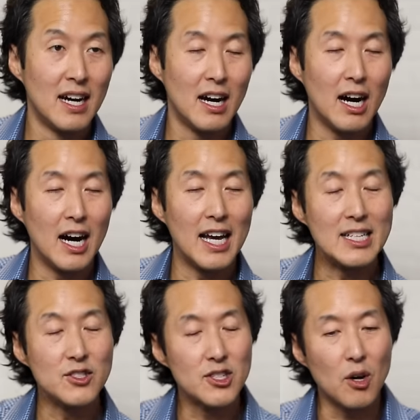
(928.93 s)
Uh,
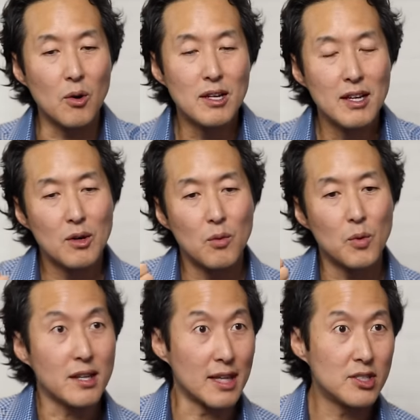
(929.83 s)
and so
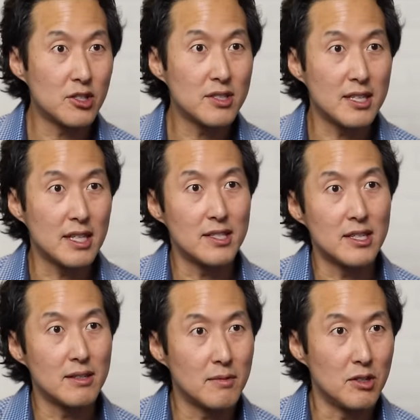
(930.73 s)
with lasers, it does
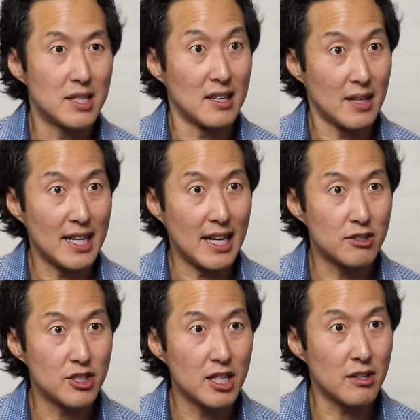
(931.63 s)
it using light
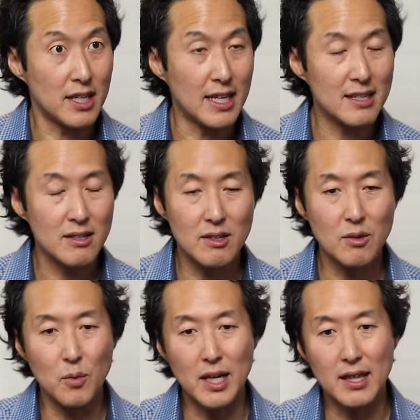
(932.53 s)
energy or heat.
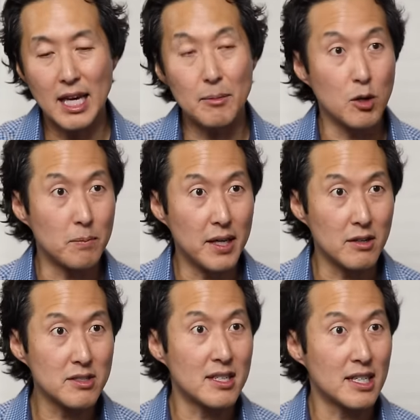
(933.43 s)
With chemical
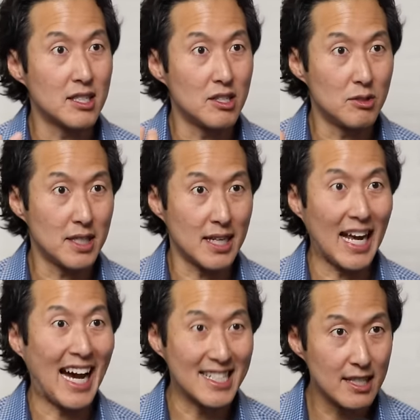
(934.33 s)
peels, it does it using an
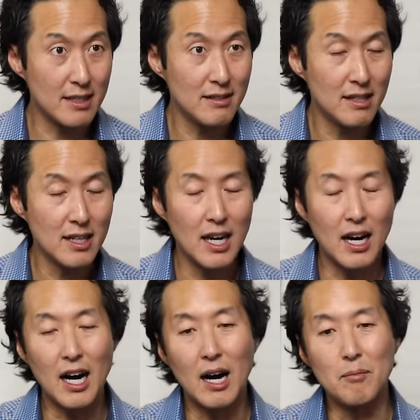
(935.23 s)
acid.
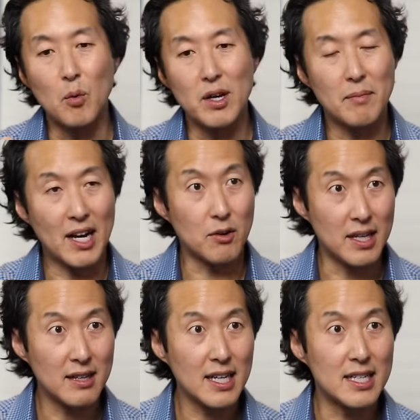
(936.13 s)
Um, with
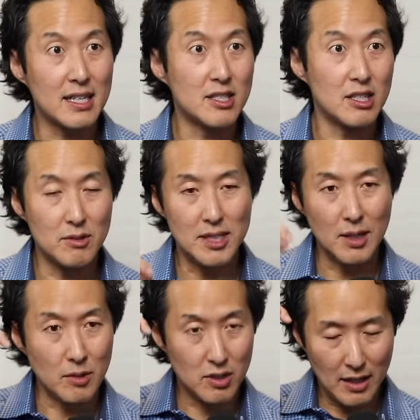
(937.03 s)
microneedling, it does it
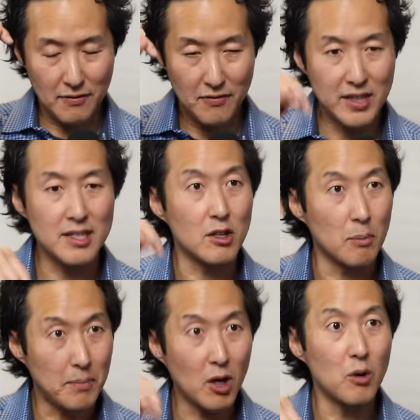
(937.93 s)
using a physical
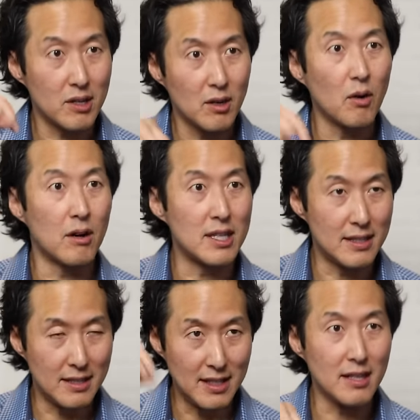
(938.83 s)
poke or
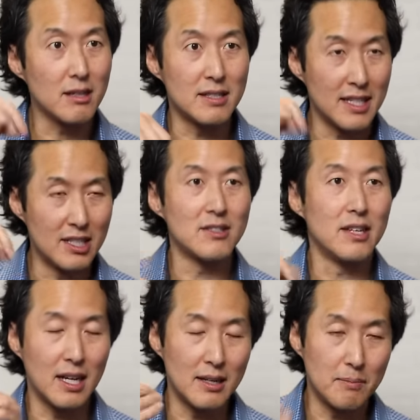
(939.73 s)
needle in,
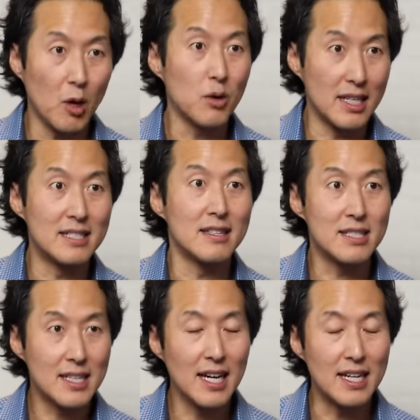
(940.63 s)
uh, poke into the
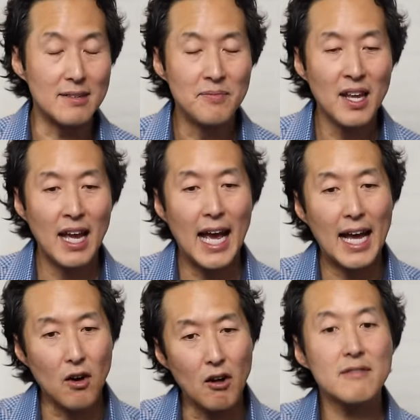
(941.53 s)
skin.
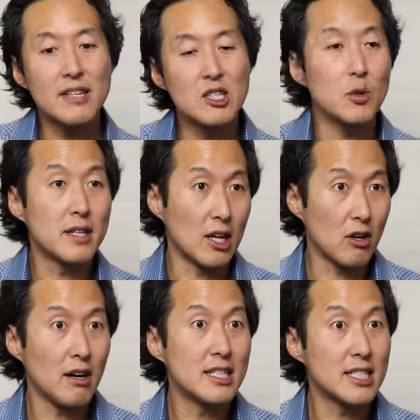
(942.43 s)
And all of these will then
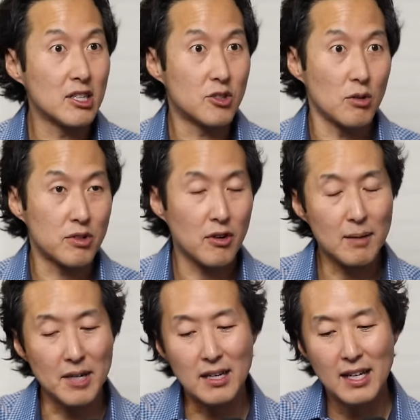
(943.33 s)
cause a controlled
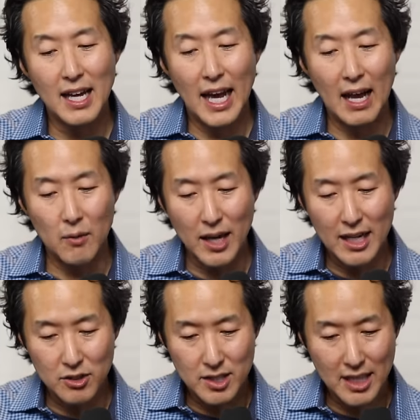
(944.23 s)
trauma, and,
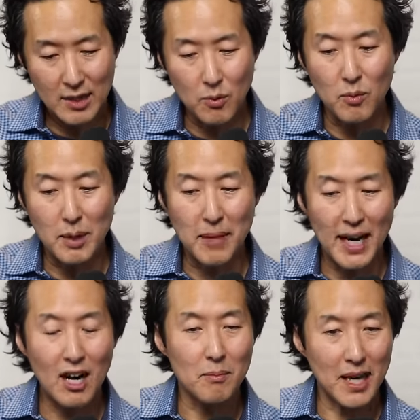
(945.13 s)
and your skin will
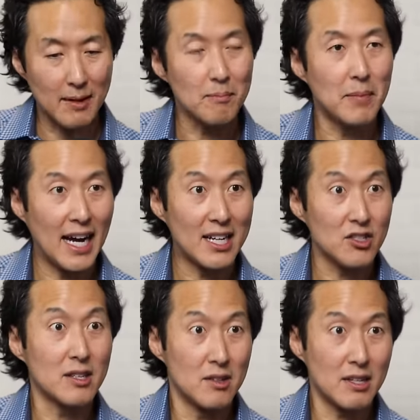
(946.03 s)
rebound by, by
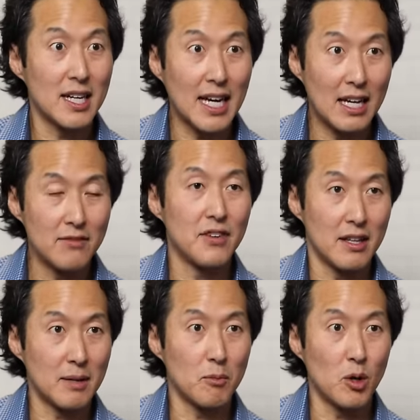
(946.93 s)
actually looking and
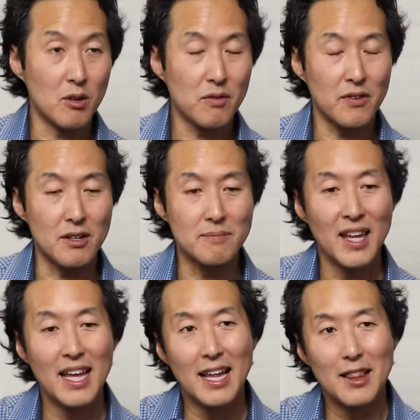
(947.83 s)
feeling more youthful.
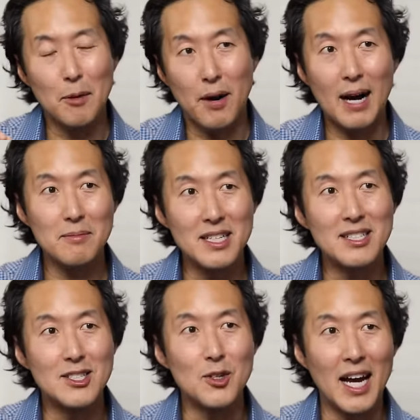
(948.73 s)
The problem is,
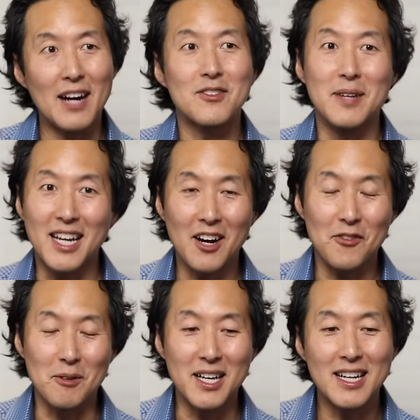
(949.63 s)
is you have to be
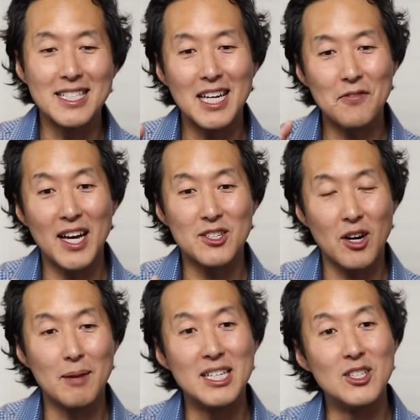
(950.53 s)
careful, because if that
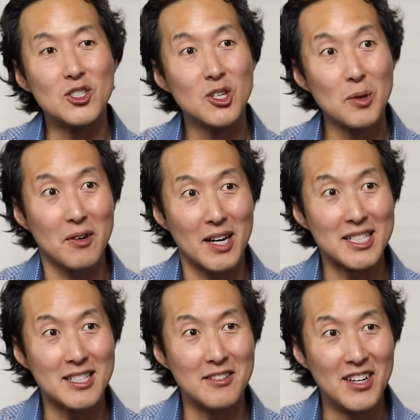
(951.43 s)
trauma is too
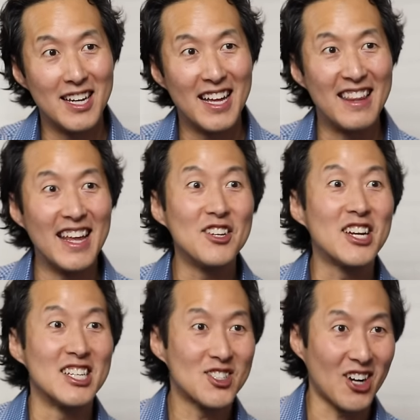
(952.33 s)
aggressive, mm-hmm. then you
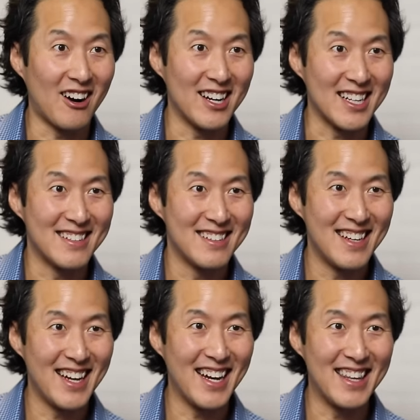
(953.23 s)
get scarring.
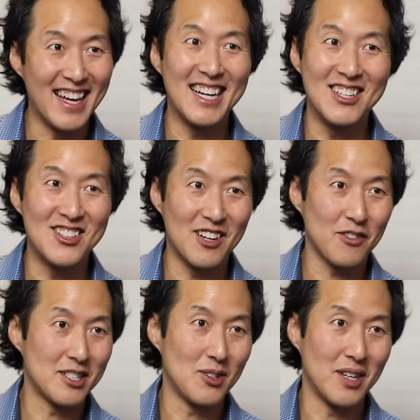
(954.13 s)
And that you
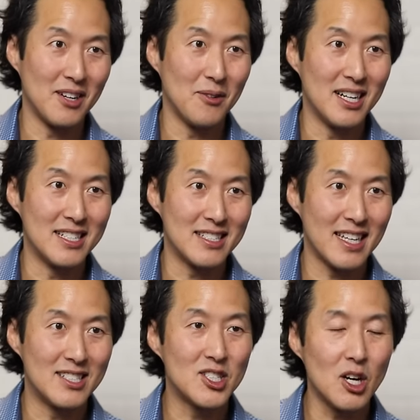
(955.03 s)
definitely do not want.
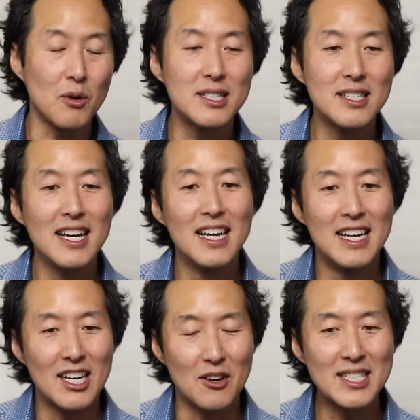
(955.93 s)
And so it's,
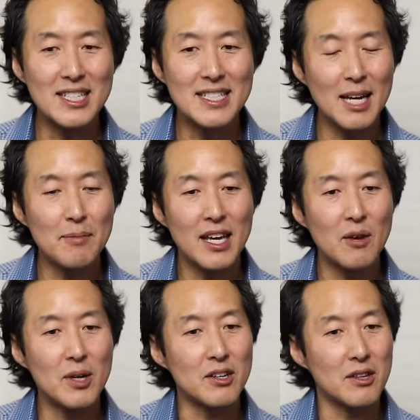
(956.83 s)
you know, it's the same thing
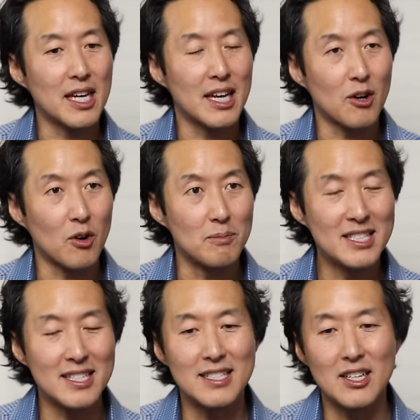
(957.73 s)
when you're looking at
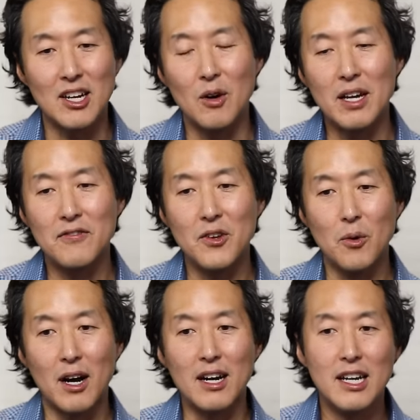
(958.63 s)
hormesis. You know, if you
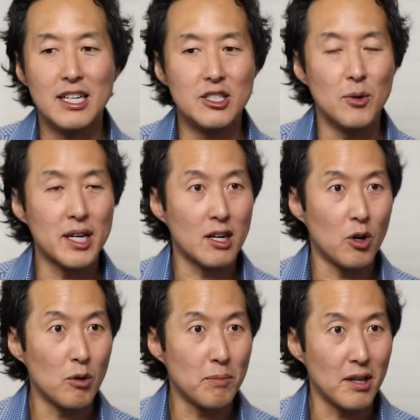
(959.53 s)
are doing a
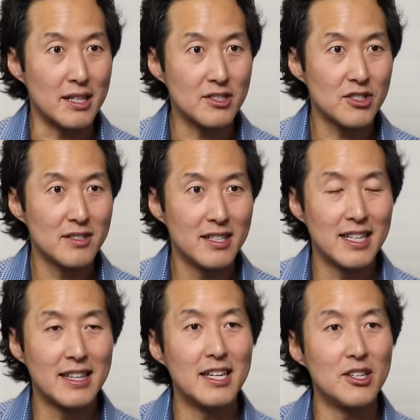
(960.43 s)
cold plunge, then